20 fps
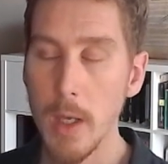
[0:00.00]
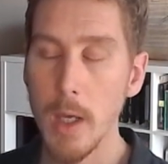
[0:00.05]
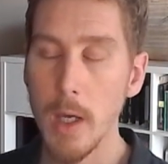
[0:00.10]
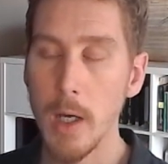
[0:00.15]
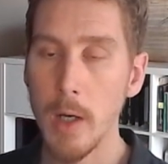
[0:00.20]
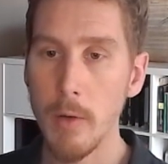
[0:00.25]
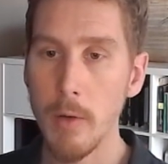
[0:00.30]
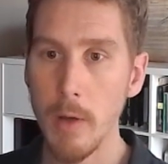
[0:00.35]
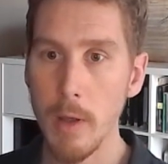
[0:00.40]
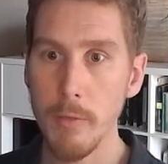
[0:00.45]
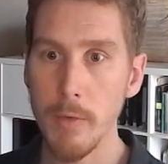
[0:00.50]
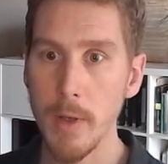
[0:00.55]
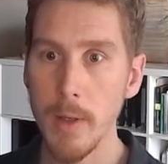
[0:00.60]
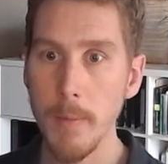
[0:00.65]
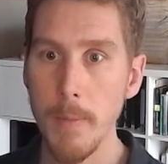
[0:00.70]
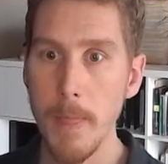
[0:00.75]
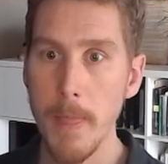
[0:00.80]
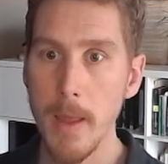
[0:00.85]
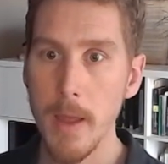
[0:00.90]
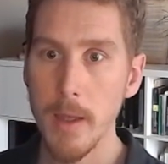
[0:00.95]
However,
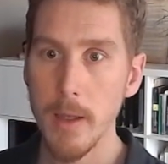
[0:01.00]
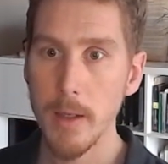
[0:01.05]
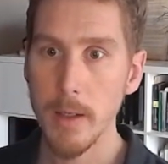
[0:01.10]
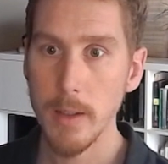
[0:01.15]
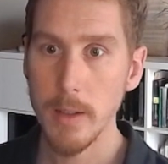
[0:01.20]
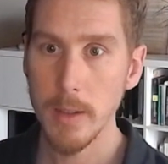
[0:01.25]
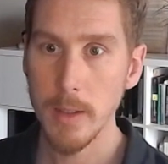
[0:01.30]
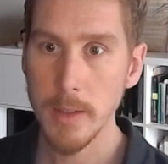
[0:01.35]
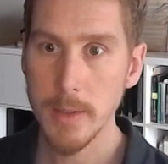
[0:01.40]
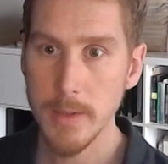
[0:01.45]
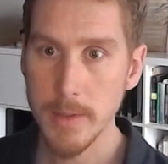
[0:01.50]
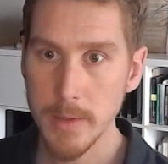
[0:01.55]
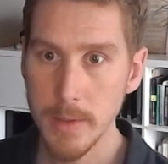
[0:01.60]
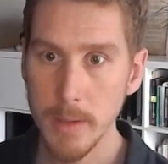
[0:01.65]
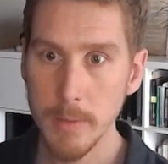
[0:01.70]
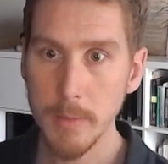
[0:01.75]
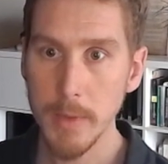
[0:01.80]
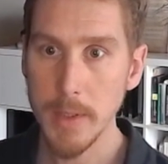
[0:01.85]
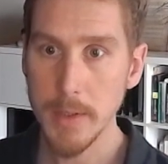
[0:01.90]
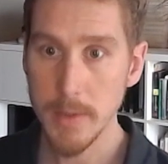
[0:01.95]
it still
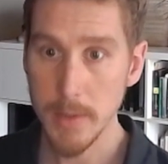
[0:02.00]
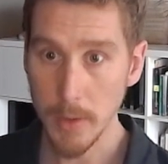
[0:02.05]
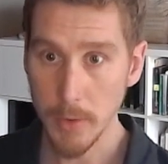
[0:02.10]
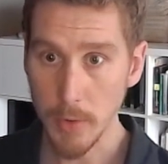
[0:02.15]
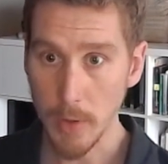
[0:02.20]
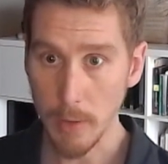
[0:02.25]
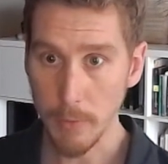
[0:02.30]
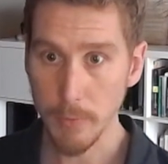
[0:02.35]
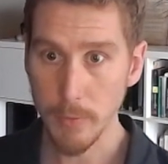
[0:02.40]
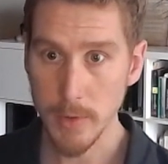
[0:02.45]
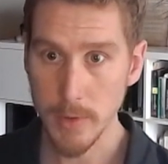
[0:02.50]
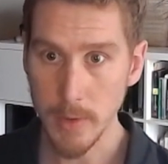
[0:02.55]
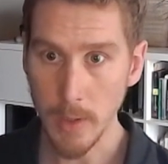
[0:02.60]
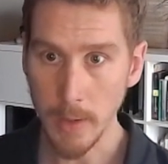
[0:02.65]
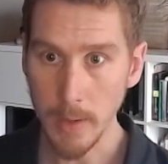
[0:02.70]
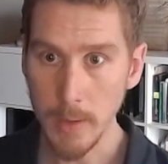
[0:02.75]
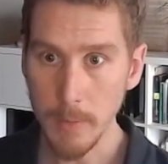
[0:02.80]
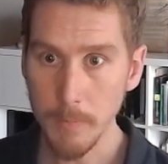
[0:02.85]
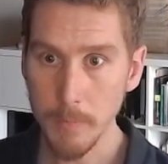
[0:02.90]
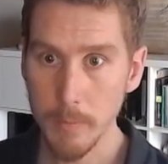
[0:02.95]
means that you have to
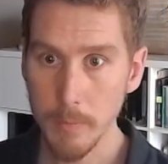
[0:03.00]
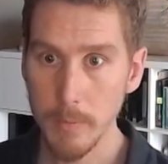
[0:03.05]
study